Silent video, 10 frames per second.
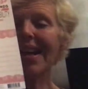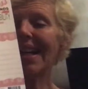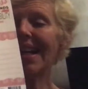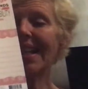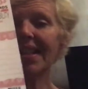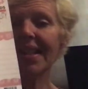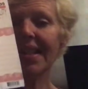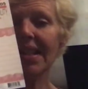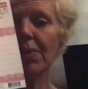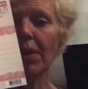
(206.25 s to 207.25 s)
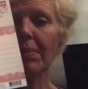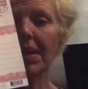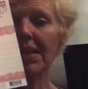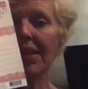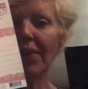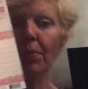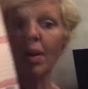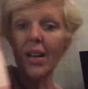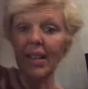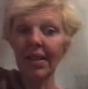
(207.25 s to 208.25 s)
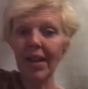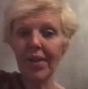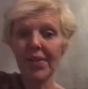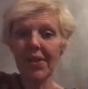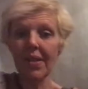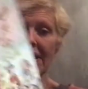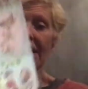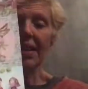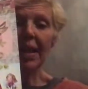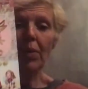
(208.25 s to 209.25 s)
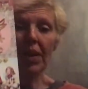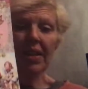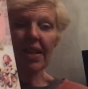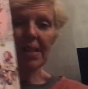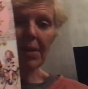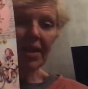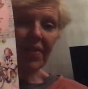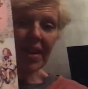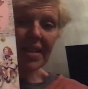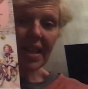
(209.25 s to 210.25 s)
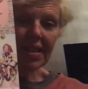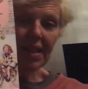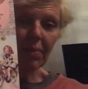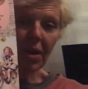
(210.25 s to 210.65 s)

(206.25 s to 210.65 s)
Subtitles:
I thought these were amazing for pocket letters. Like, wouldn't this make a fantastic